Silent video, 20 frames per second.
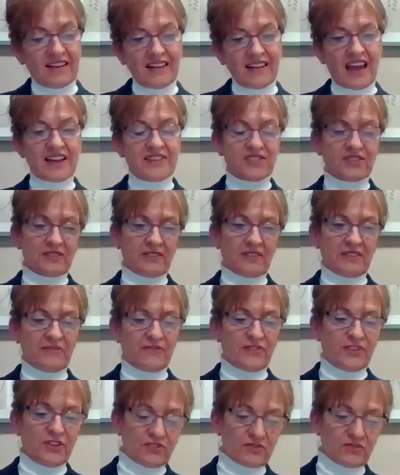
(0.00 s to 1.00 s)
as a
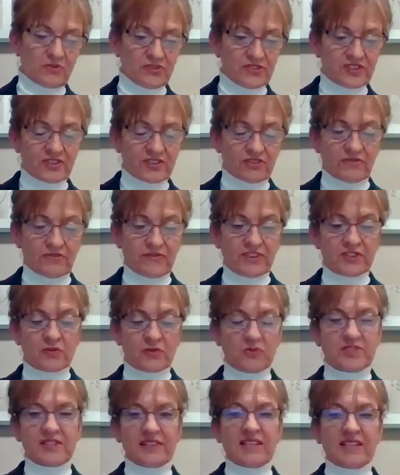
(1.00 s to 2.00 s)
funeral service
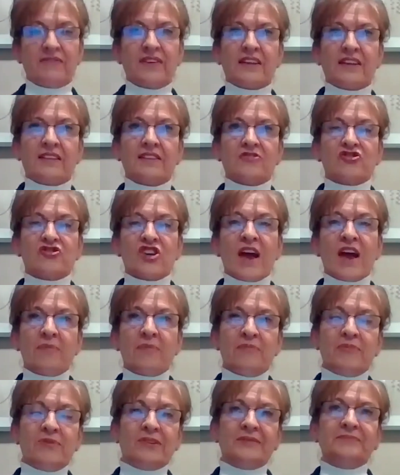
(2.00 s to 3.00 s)
was leaving the
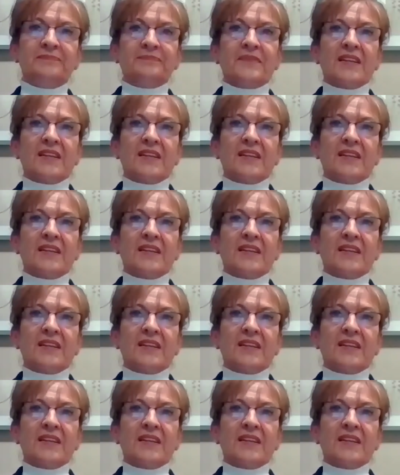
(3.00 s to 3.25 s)
chapel,